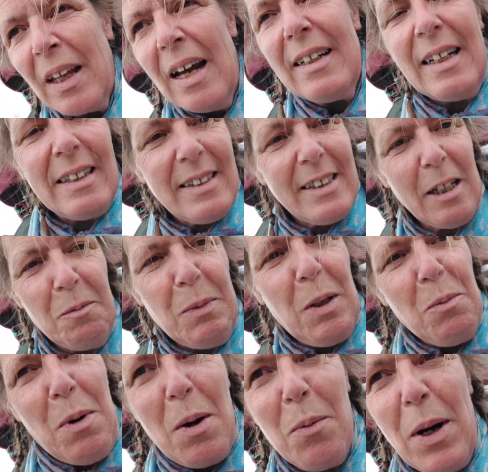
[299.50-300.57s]
And then sent me
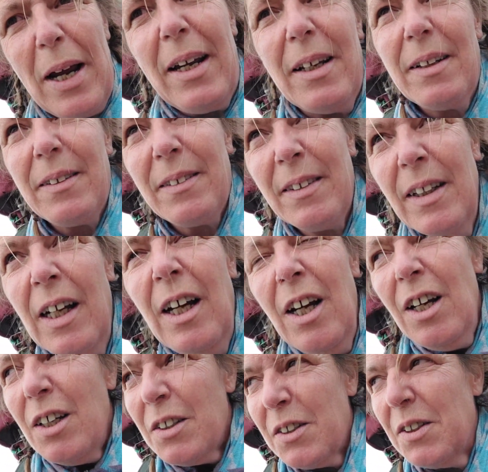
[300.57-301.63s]
on my way.
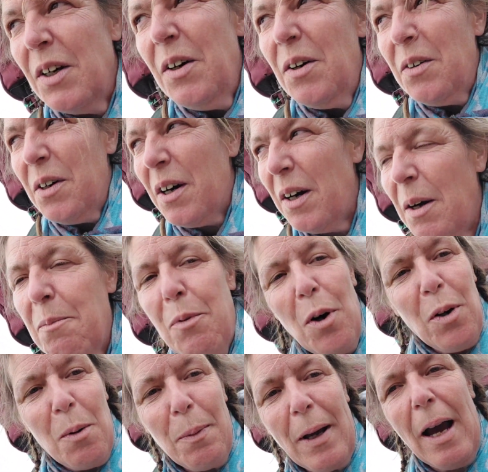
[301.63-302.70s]
So I
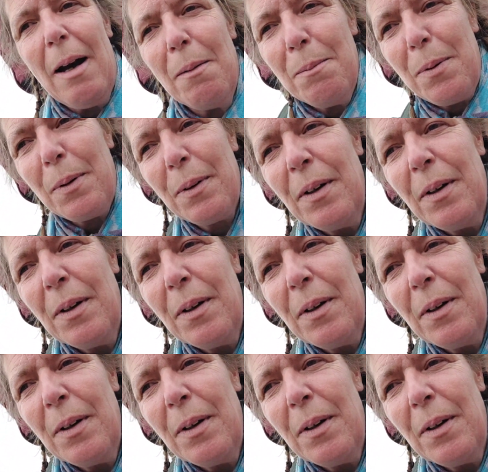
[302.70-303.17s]
broke up camp.